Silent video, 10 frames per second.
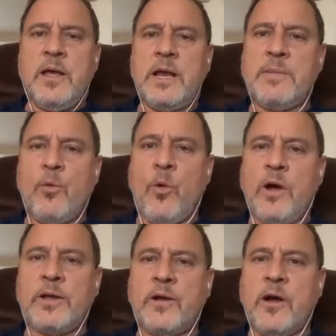And I remember
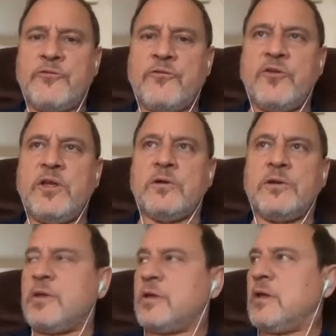walking off the field
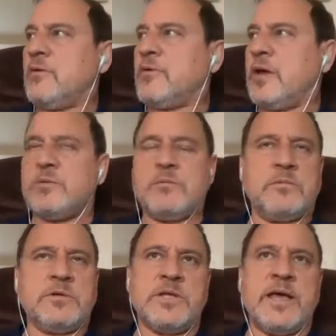and thinking, okay,
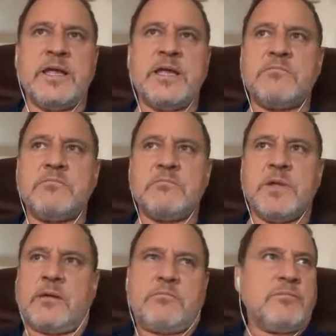is that it?
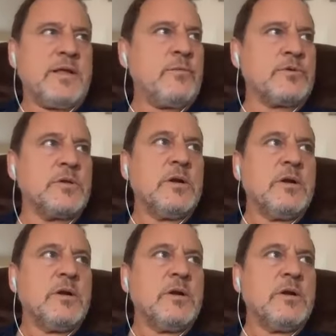Like that was,